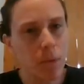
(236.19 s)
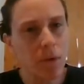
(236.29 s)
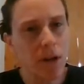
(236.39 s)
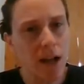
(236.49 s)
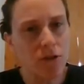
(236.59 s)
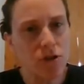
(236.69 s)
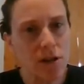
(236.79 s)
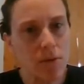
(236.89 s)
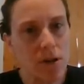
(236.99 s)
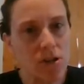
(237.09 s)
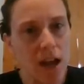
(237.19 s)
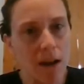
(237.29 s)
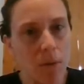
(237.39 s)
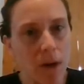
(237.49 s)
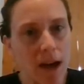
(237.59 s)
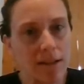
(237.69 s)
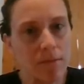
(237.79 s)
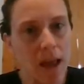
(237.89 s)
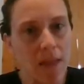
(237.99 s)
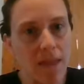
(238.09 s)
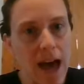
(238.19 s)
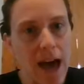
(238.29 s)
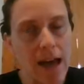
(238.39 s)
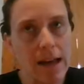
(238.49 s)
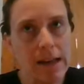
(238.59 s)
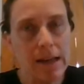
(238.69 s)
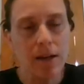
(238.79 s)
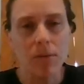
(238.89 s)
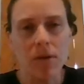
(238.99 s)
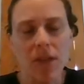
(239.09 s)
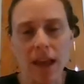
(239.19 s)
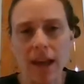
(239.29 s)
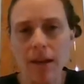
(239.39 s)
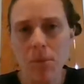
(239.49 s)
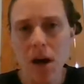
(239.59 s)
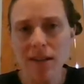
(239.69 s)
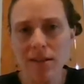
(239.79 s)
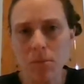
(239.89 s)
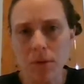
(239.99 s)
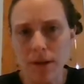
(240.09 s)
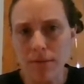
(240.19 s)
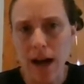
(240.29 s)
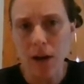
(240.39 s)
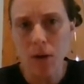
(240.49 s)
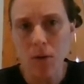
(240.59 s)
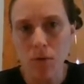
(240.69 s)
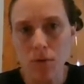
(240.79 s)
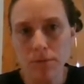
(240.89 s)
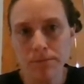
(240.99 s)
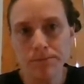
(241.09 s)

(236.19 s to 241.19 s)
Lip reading: We're not sure which animal has made that. We're thinking possibly a raccoon.